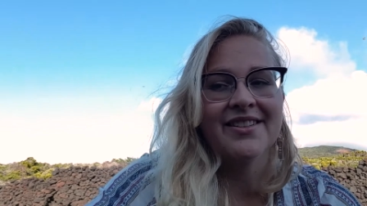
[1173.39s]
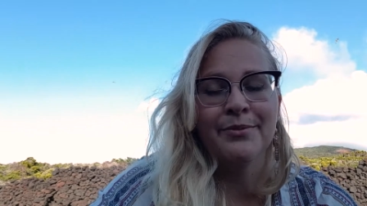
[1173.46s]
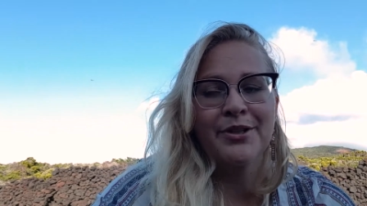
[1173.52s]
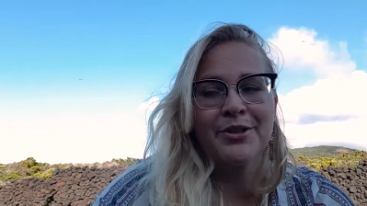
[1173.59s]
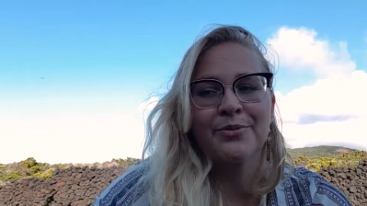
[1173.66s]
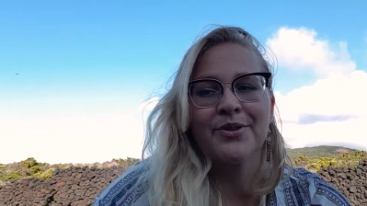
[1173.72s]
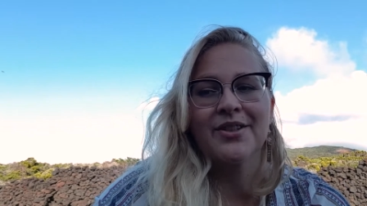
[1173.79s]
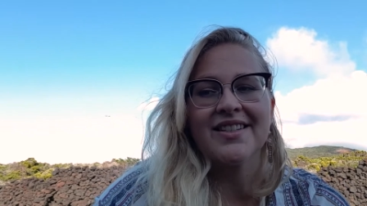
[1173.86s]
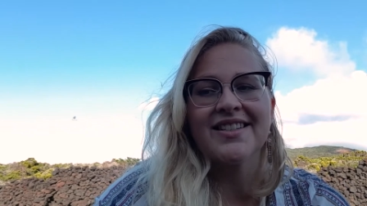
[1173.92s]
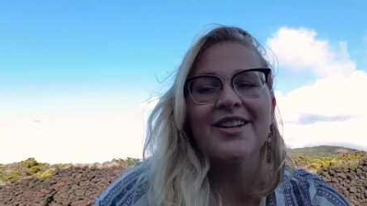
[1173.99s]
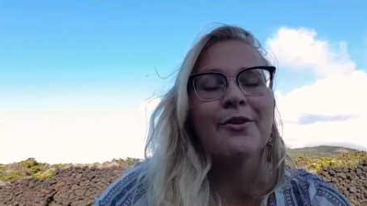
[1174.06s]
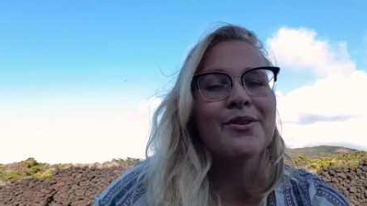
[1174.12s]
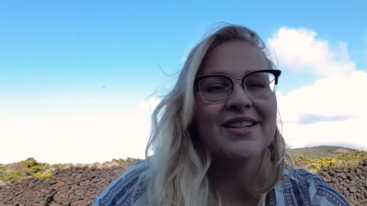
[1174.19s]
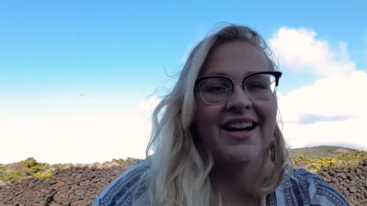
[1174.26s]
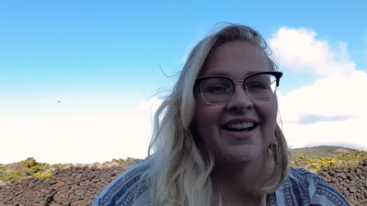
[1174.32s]
which was
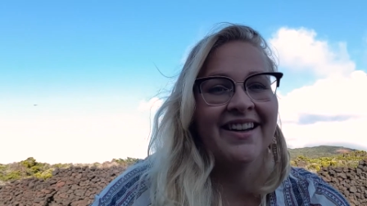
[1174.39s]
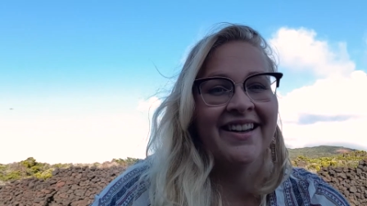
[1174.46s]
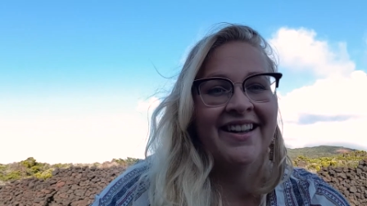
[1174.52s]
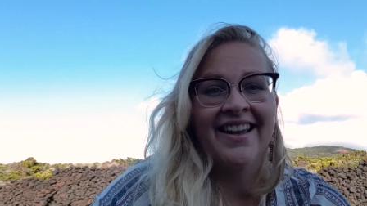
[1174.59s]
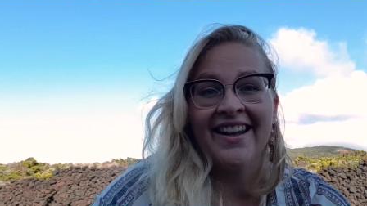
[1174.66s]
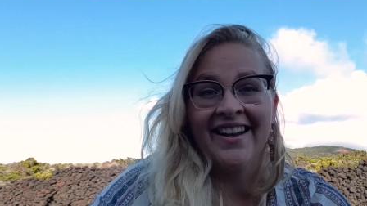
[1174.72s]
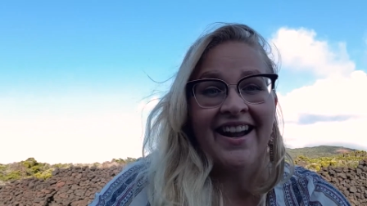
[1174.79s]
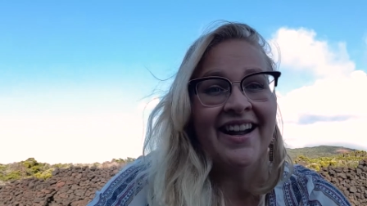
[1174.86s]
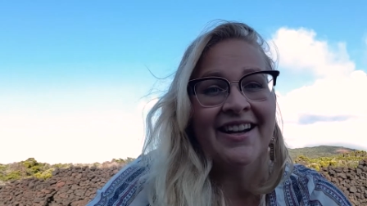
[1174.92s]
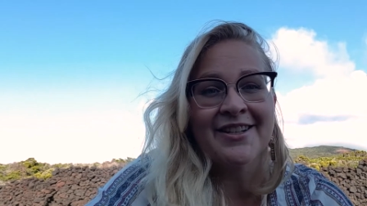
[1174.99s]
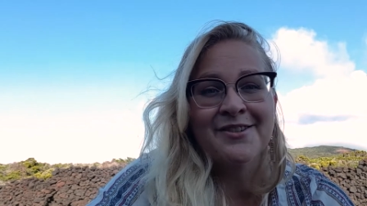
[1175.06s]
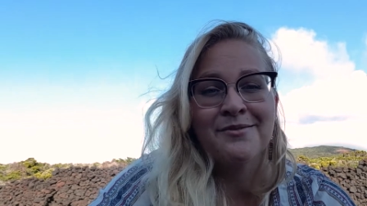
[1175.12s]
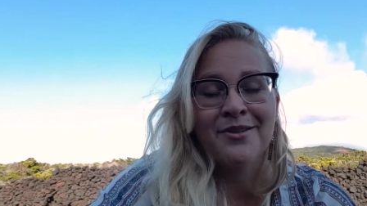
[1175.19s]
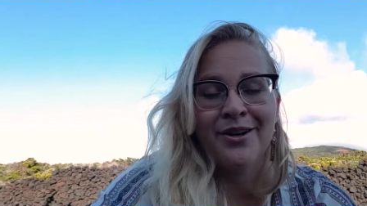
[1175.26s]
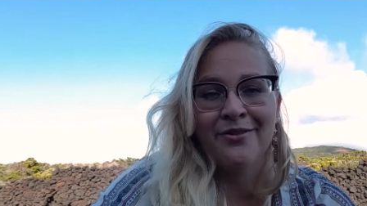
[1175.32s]
so tiny, and I had
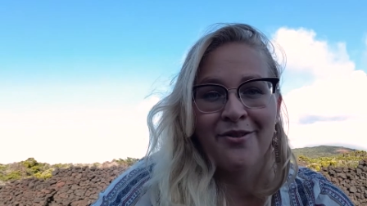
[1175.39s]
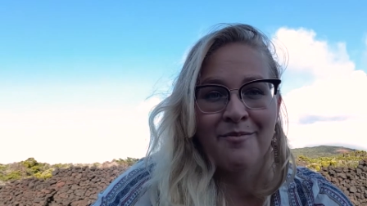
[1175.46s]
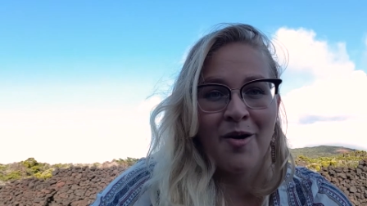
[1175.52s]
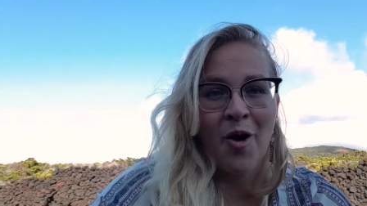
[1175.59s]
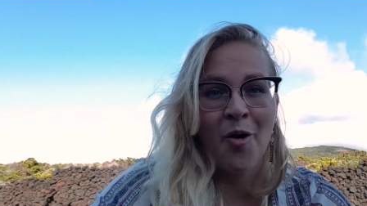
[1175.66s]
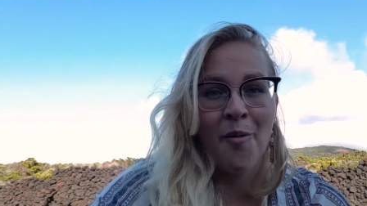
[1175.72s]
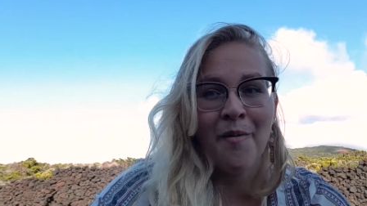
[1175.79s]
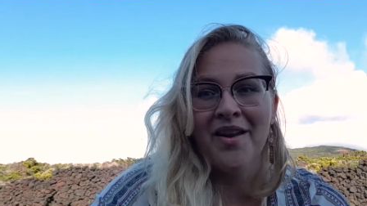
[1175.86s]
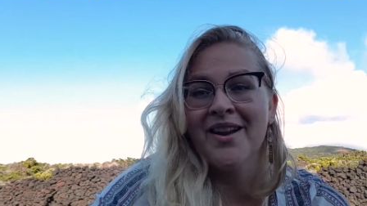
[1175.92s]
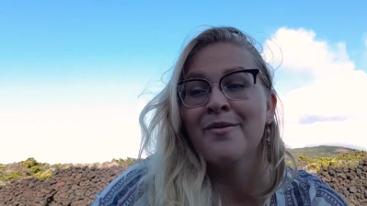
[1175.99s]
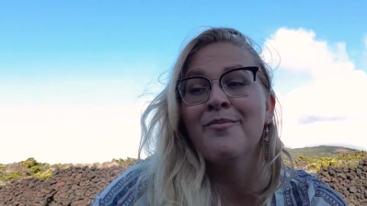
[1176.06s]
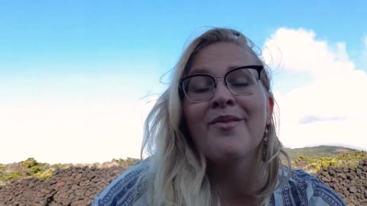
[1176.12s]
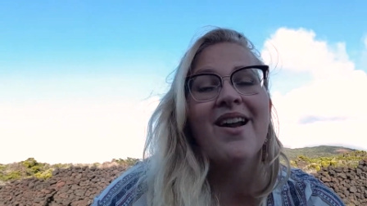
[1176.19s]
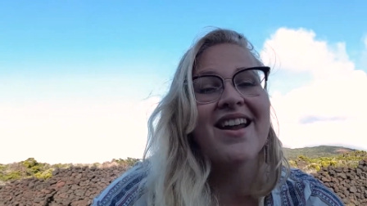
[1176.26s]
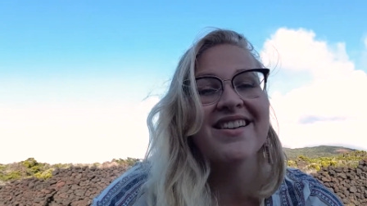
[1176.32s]
to work from home in a
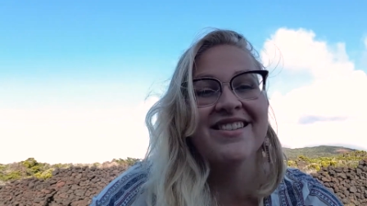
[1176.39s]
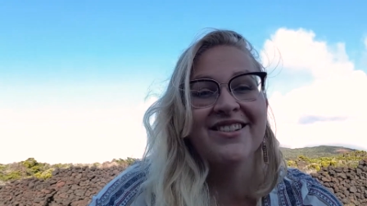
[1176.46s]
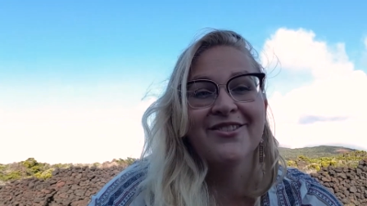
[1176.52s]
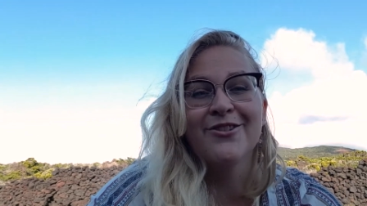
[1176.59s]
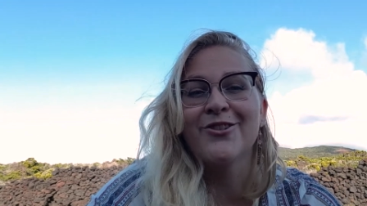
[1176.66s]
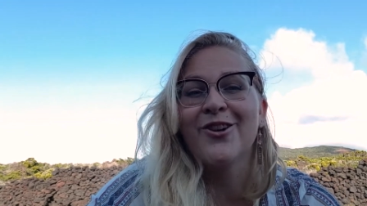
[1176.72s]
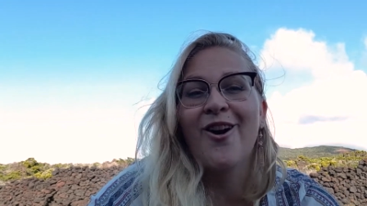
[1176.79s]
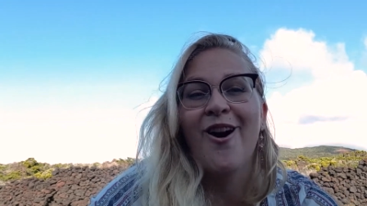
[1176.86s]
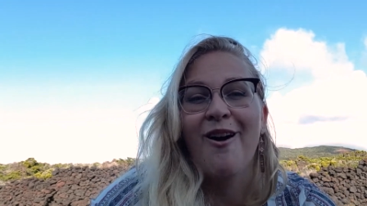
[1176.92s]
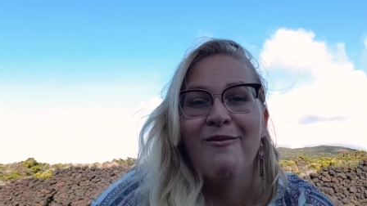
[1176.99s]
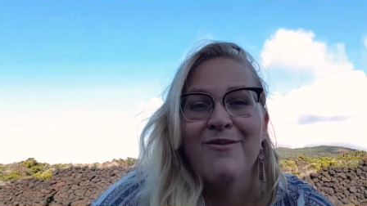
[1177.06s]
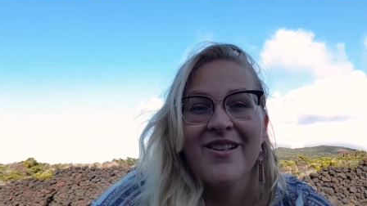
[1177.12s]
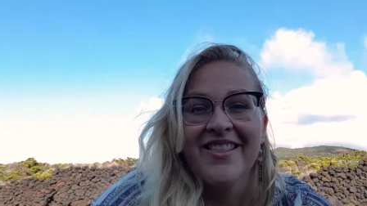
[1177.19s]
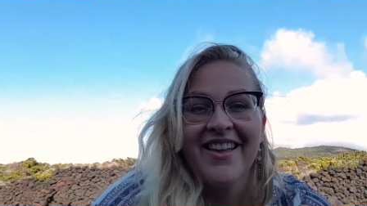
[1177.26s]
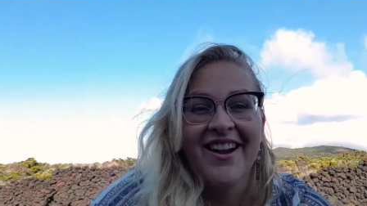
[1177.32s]
brand new
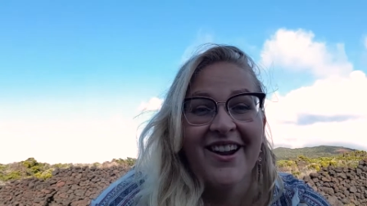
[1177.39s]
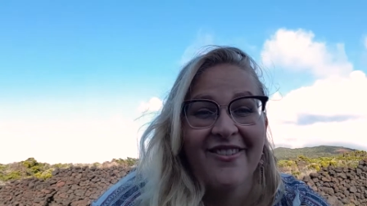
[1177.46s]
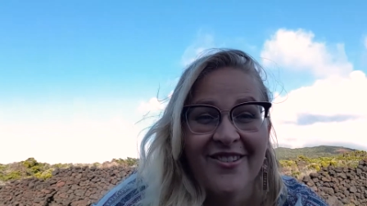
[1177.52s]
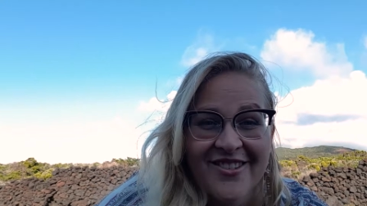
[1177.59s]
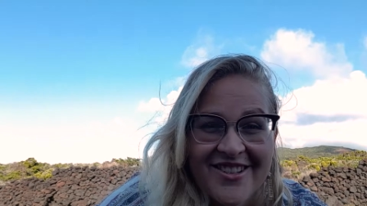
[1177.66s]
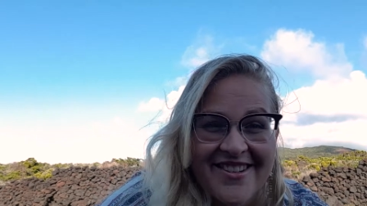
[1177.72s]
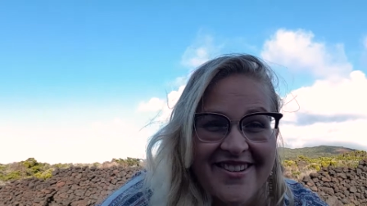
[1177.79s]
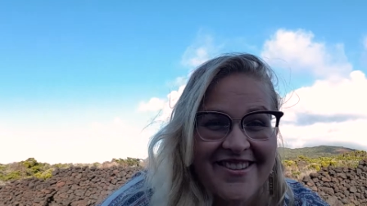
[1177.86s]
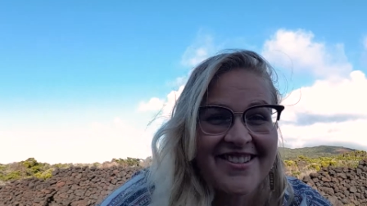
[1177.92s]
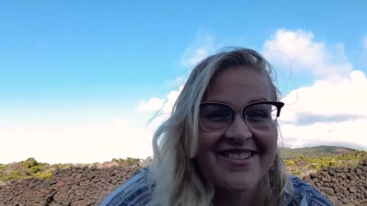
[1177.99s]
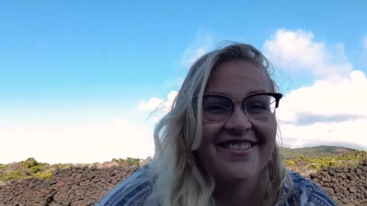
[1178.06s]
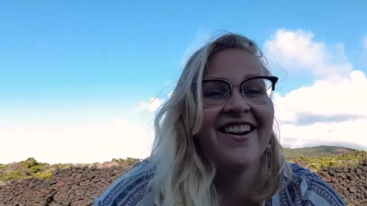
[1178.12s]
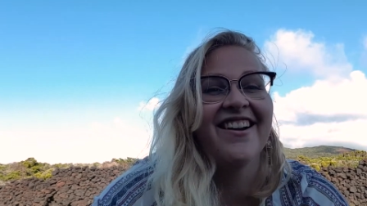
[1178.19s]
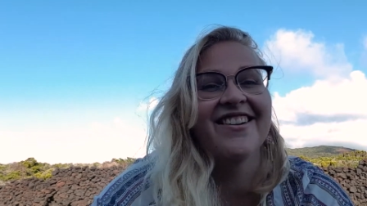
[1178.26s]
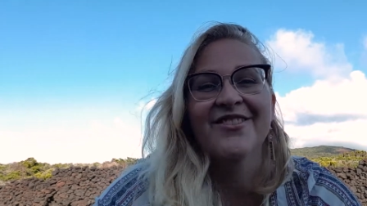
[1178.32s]
job that I was just
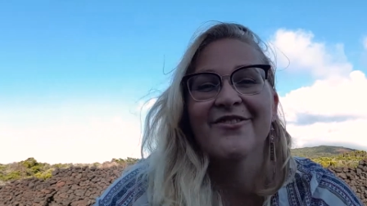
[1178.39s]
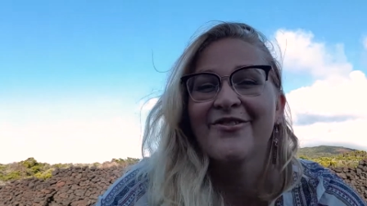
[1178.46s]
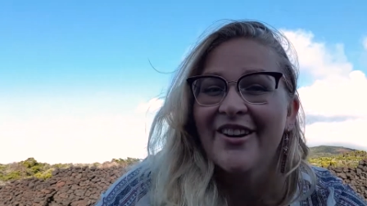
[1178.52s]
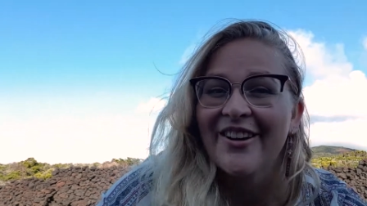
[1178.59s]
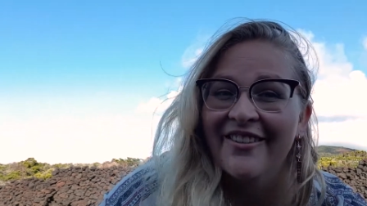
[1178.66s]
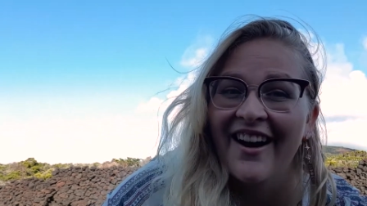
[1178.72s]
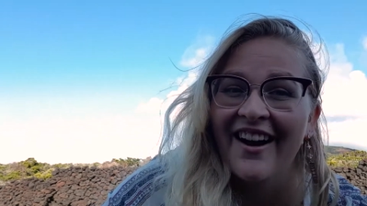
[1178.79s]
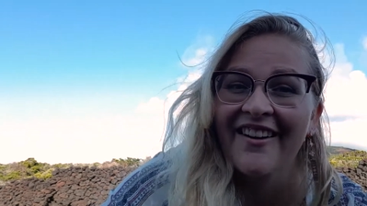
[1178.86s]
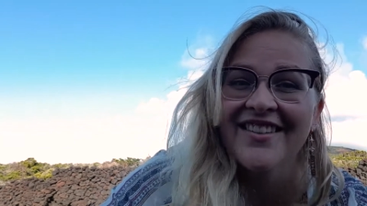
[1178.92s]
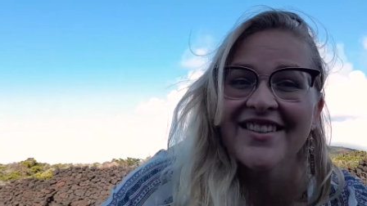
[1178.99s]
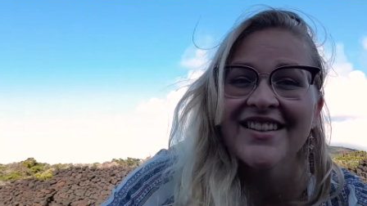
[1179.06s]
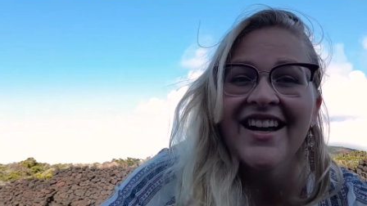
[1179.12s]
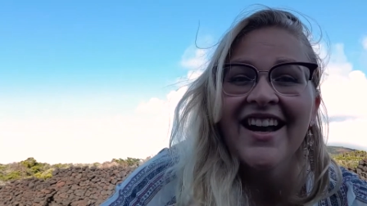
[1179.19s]
trying to figure out.